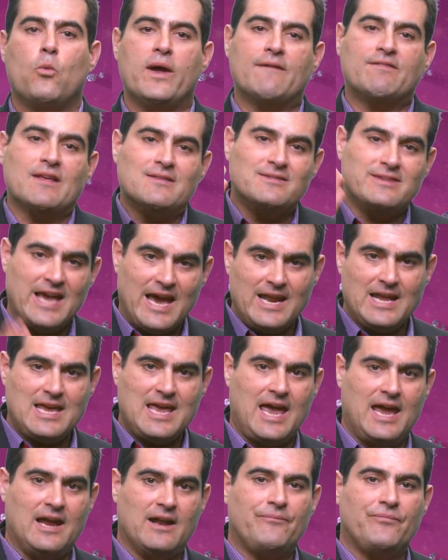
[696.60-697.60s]
We have to
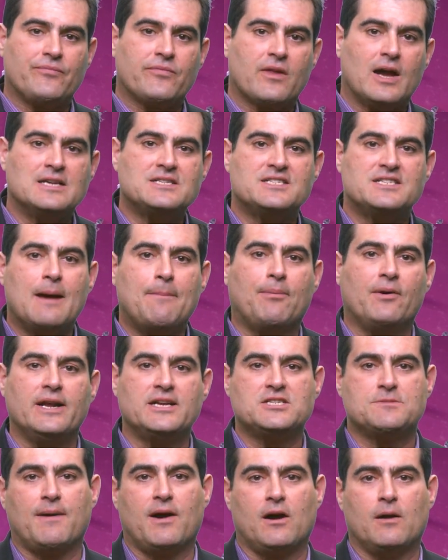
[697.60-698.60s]
dedicate a separate
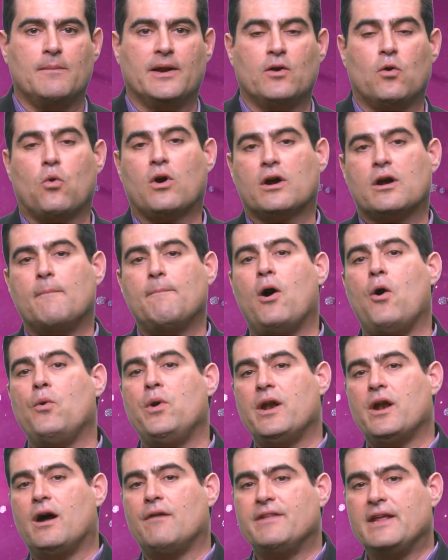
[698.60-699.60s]
experiment or a
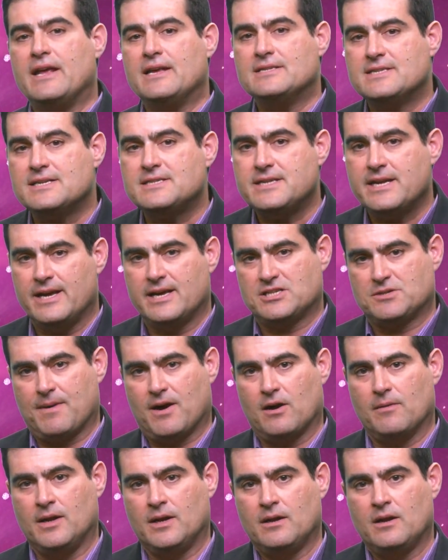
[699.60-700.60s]
component of the existing
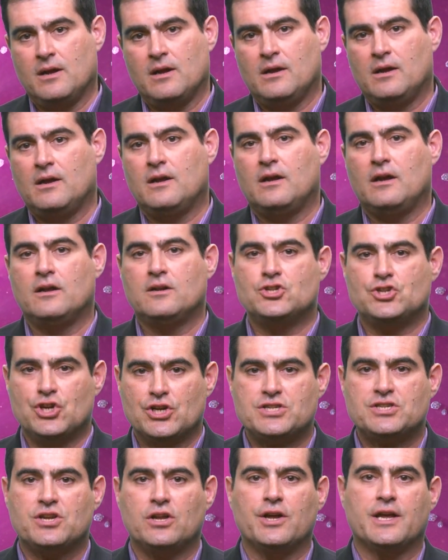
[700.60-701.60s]
experiment
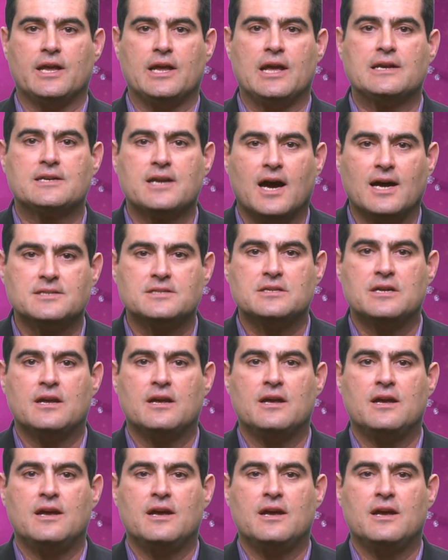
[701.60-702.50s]
just to looking at dust.